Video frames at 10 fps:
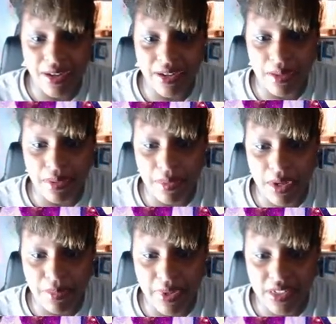Oh, yeah, my
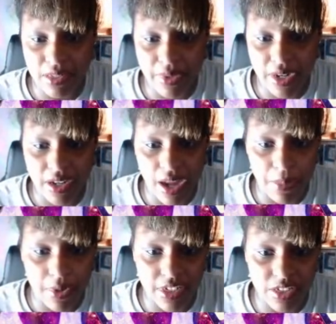mom buys that brand.
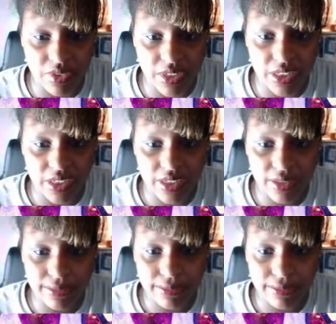Yeah, is really good.